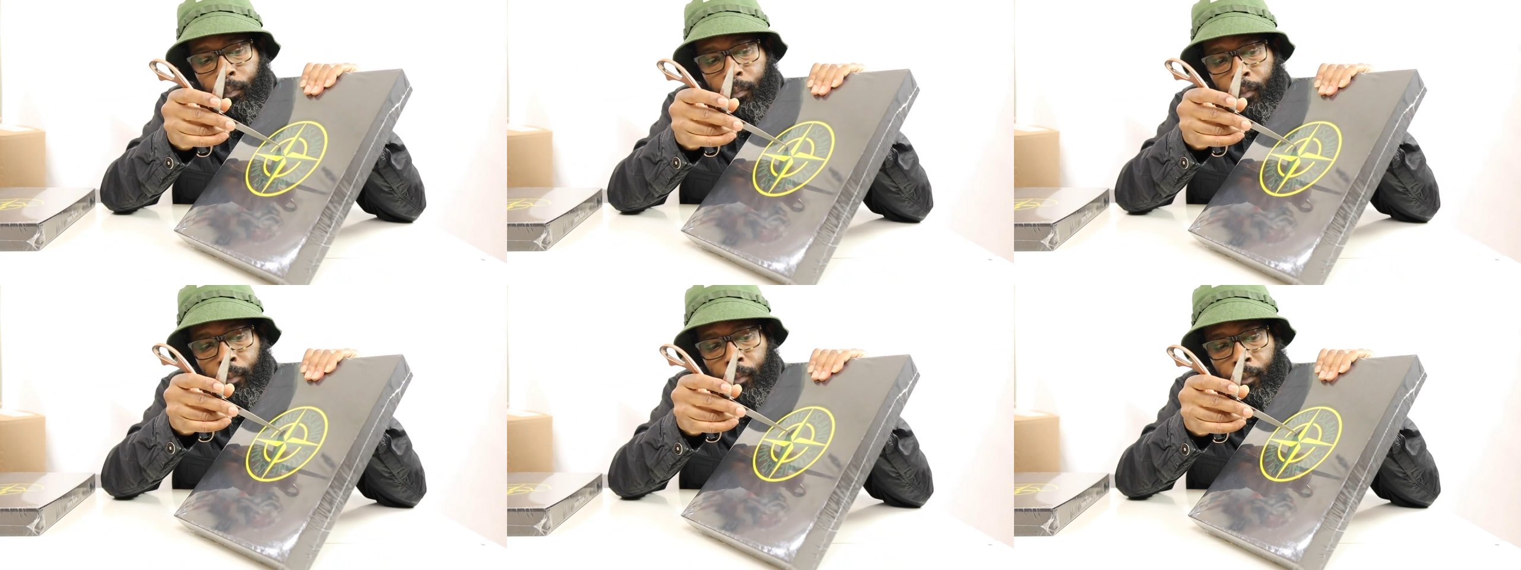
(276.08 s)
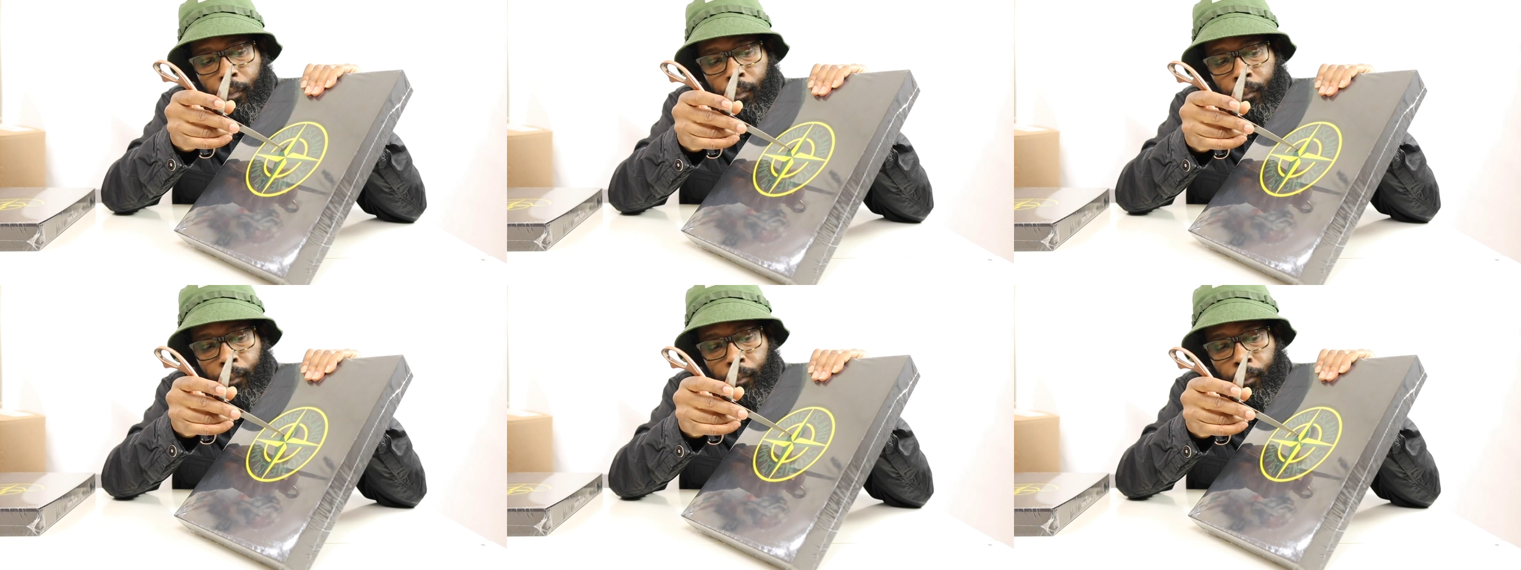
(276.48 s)

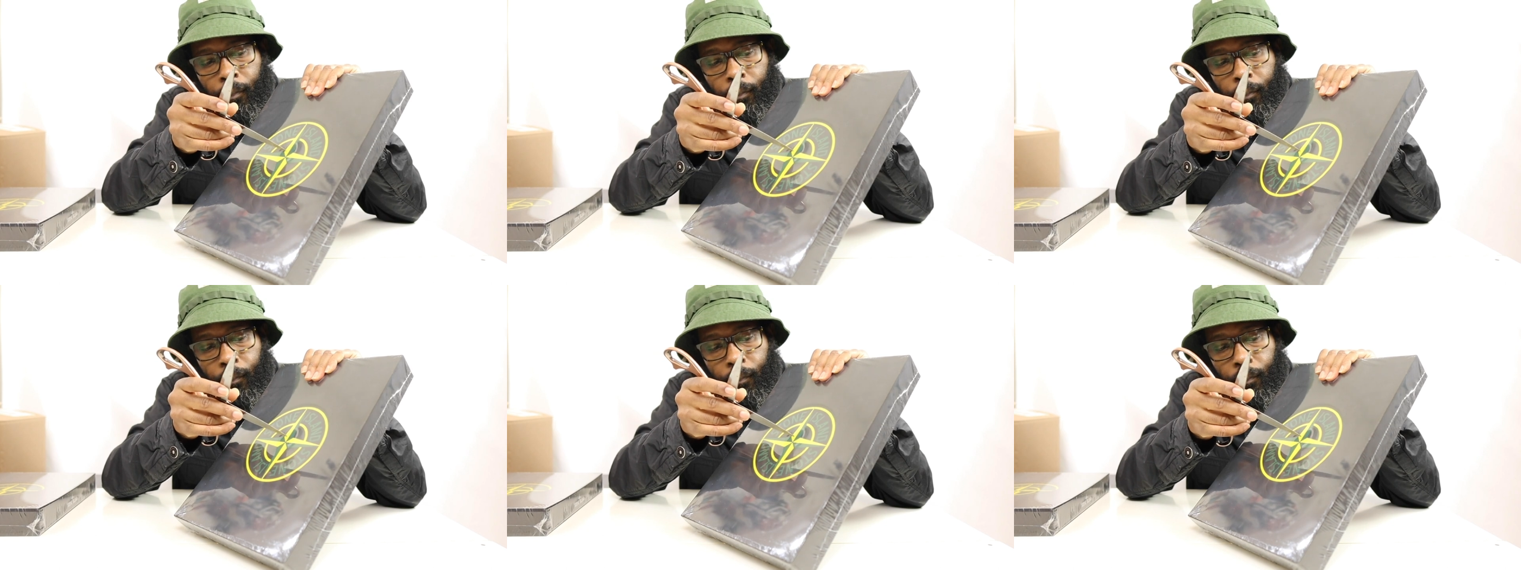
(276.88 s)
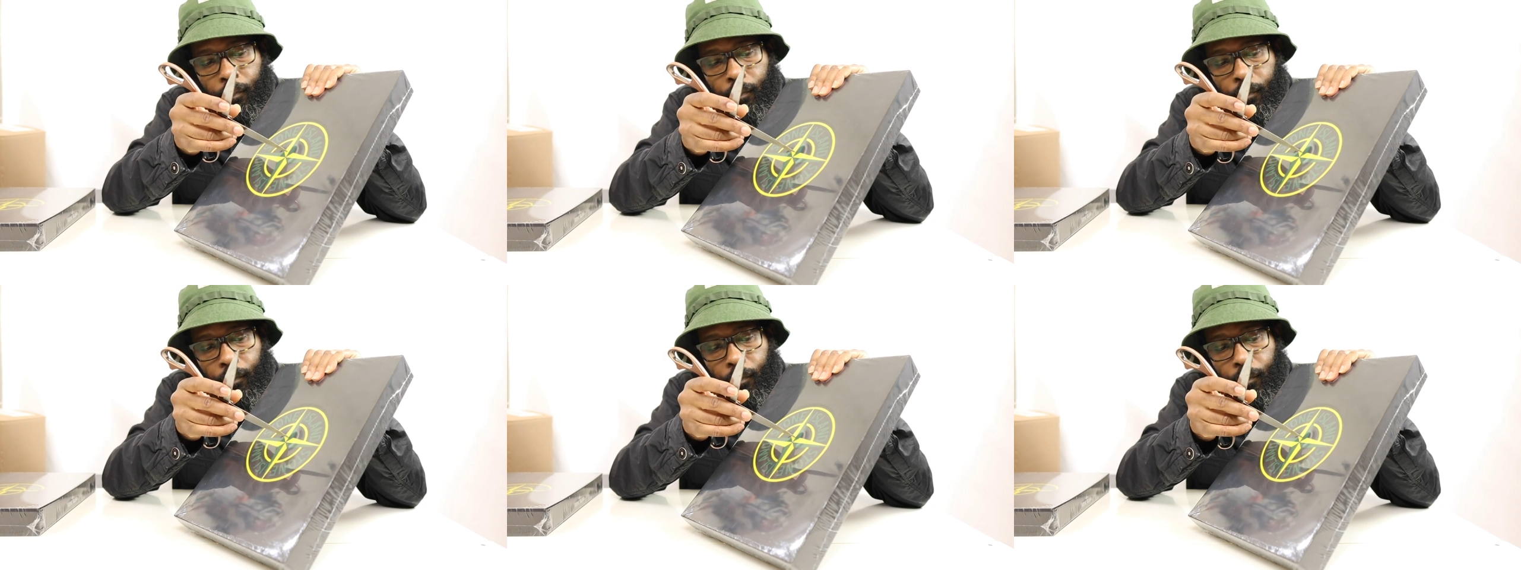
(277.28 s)

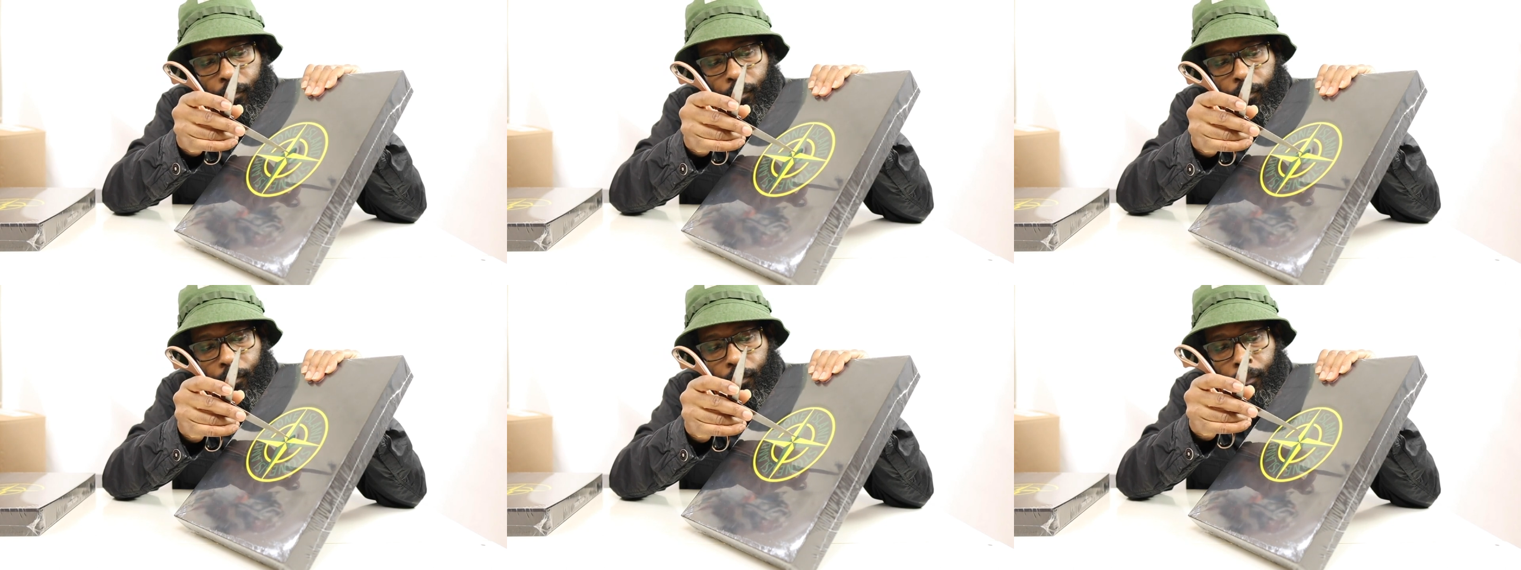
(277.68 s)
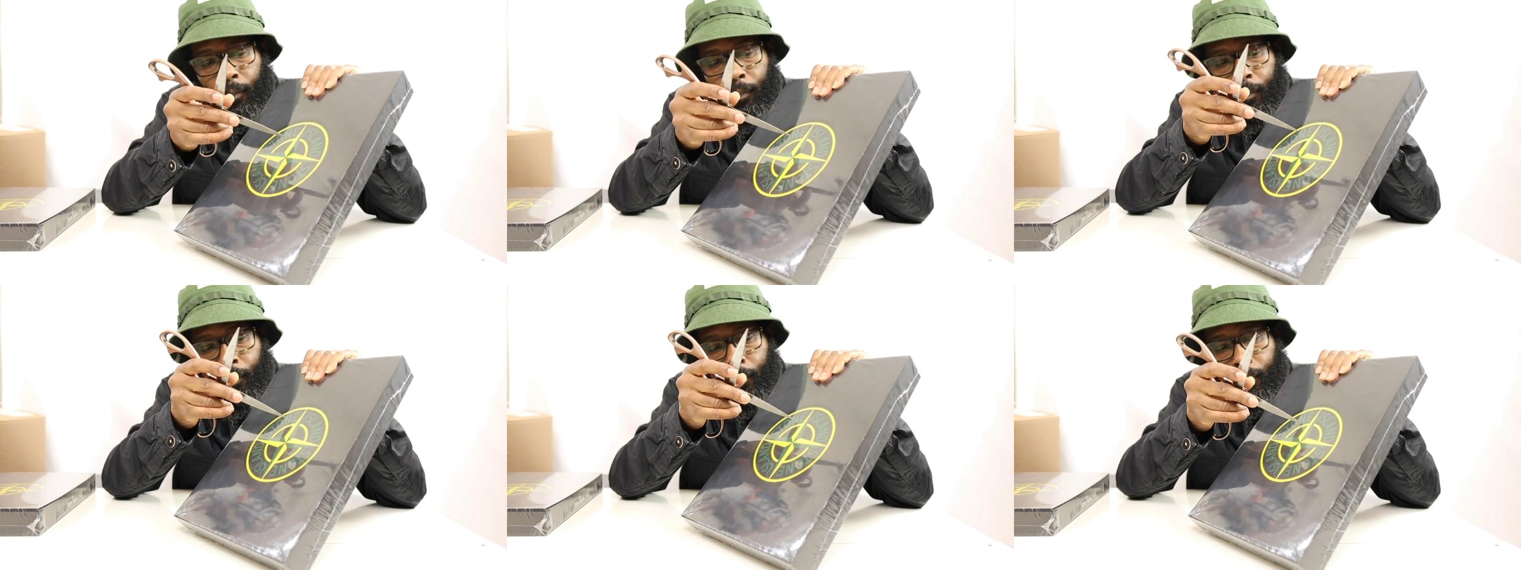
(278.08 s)

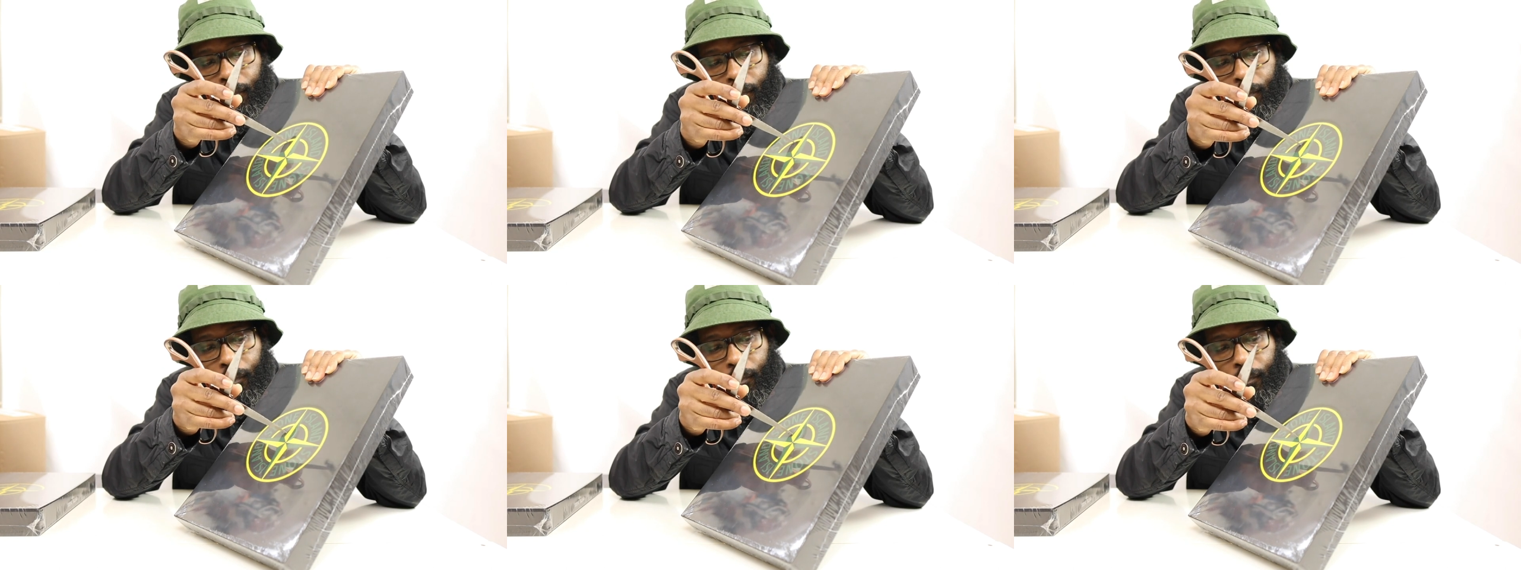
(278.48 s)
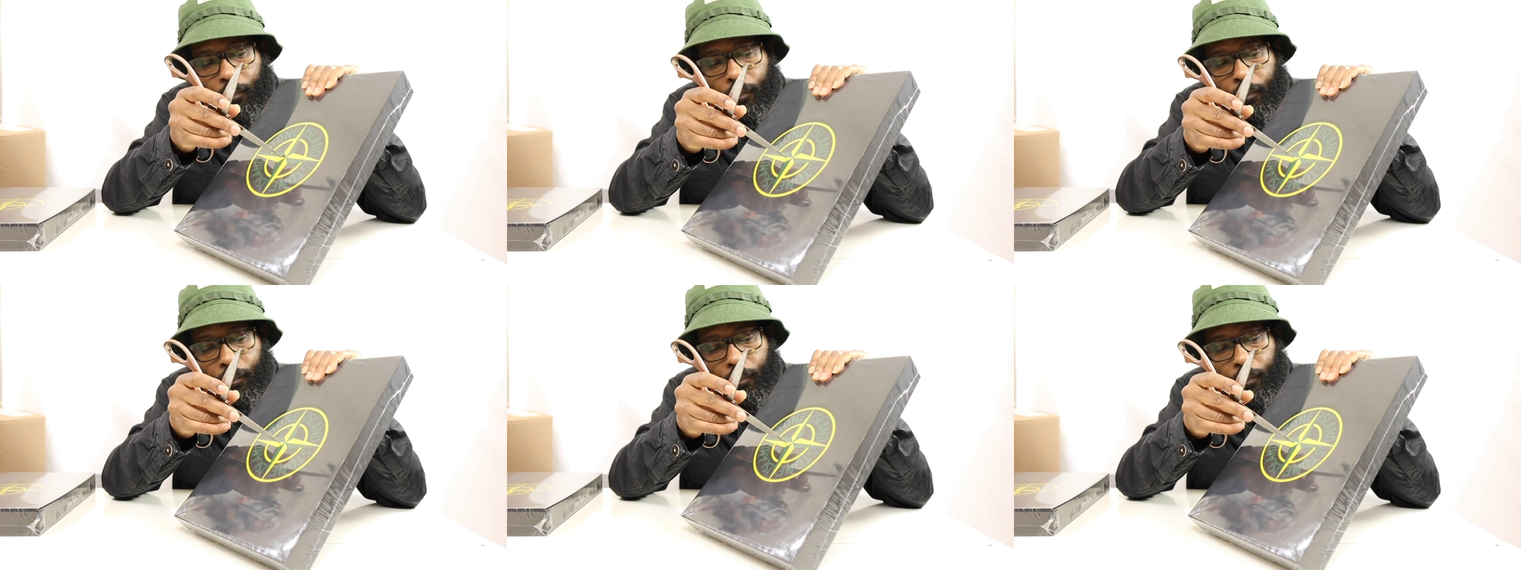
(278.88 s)
(no one is talking)